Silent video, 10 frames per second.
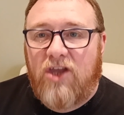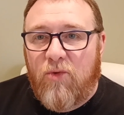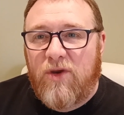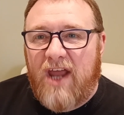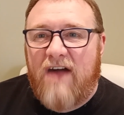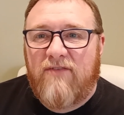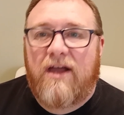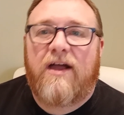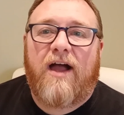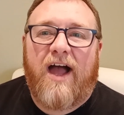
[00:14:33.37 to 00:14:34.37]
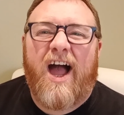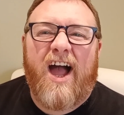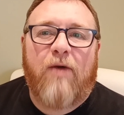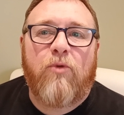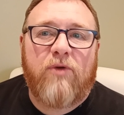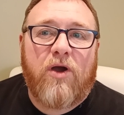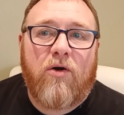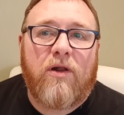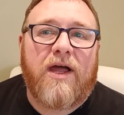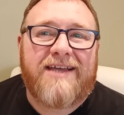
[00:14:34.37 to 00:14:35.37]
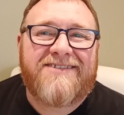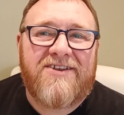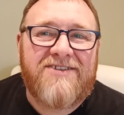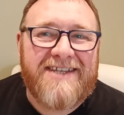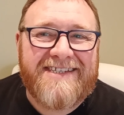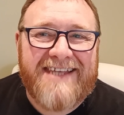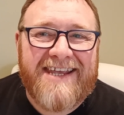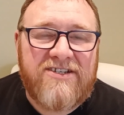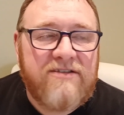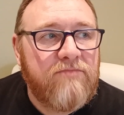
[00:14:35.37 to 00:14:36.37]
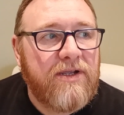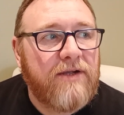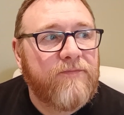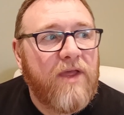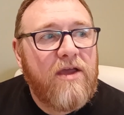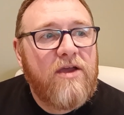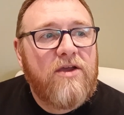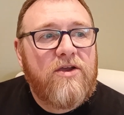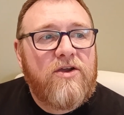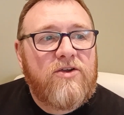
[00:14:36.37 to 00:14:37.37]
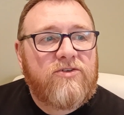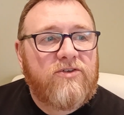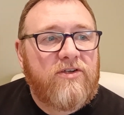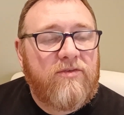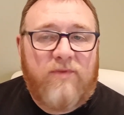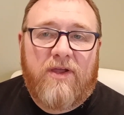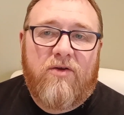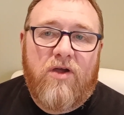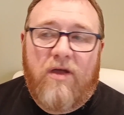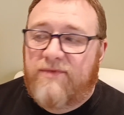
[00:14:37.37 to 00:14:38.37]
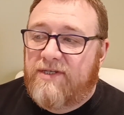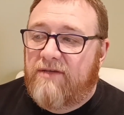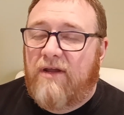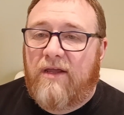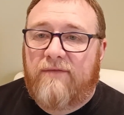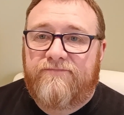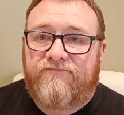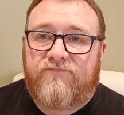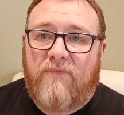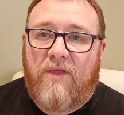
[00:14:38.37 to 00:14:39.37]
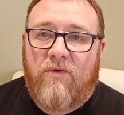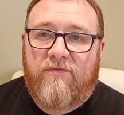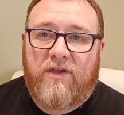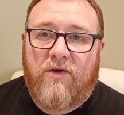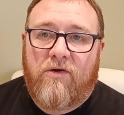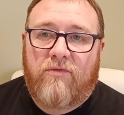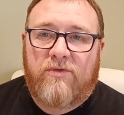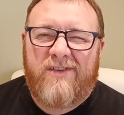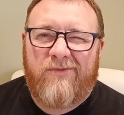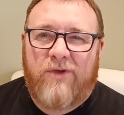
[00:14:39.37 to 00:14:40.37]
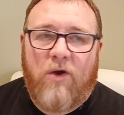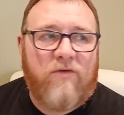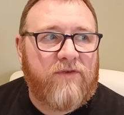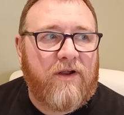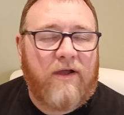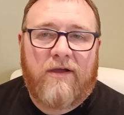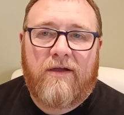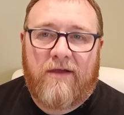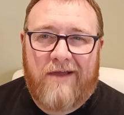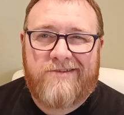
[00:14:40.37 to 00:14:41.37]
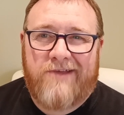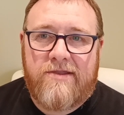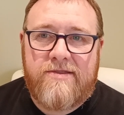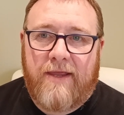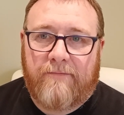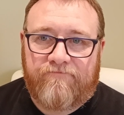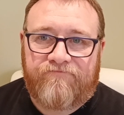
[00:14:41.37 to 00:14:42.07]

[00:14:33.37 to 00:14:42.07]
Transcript: you would have what we call a Sunday session beer. So you'd be going up and say, right, what have you got? What have we got for a Sunday?